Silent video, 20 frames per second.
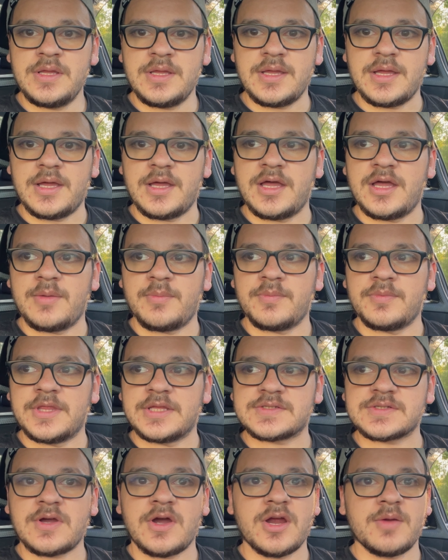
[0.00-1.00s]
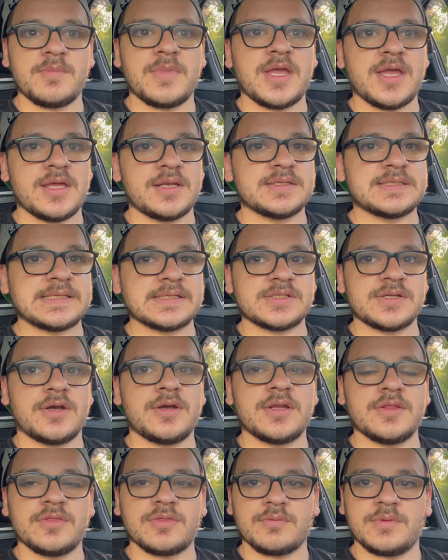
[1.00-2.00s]
This car made
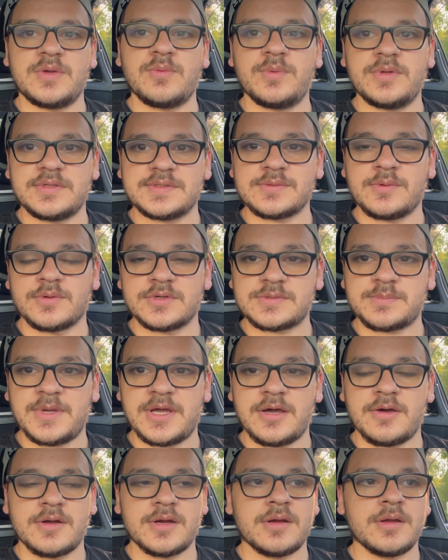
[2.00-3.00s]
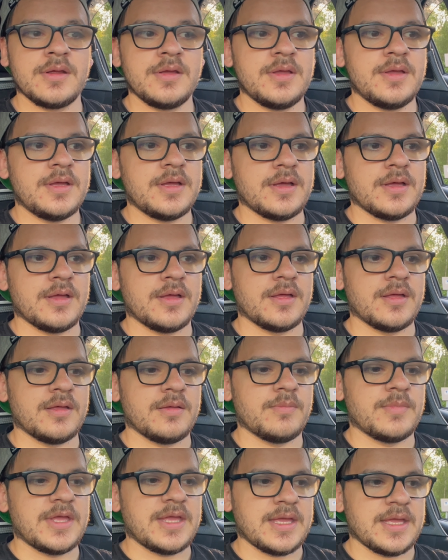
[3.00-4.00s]
603 wheel horsepower.
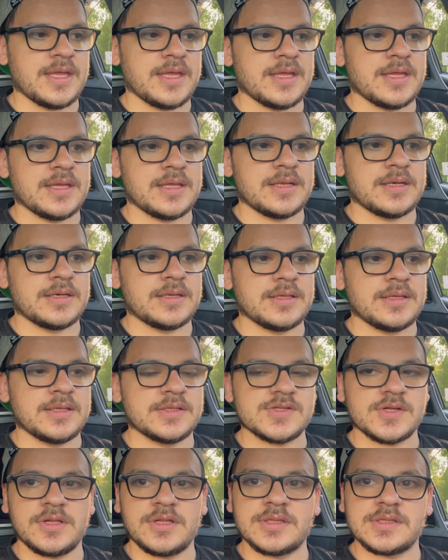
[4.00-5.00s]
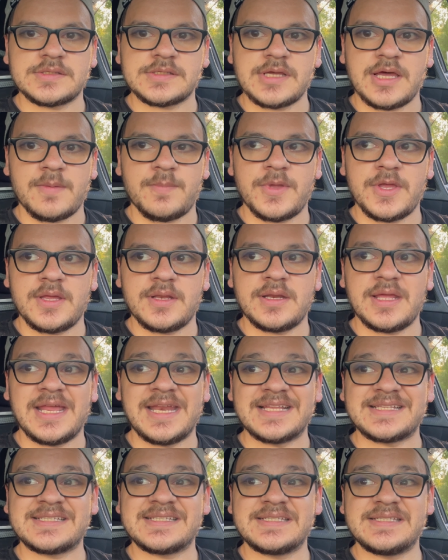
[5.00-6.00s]
And it's all on the top end,
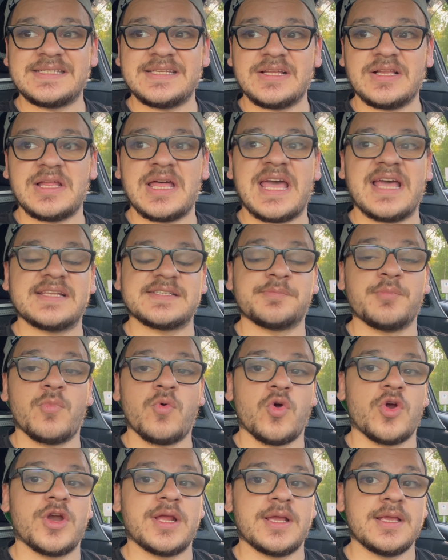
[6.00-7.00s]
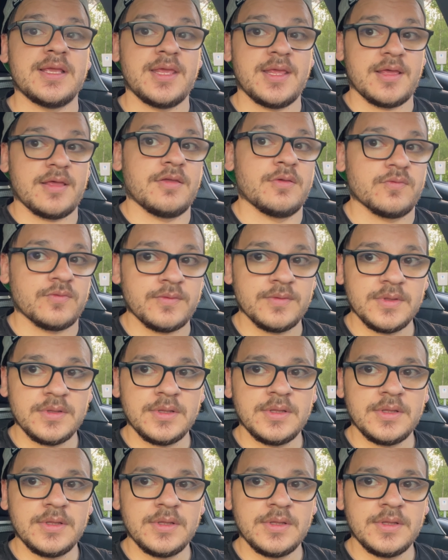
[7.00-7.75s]
and it still has more to give.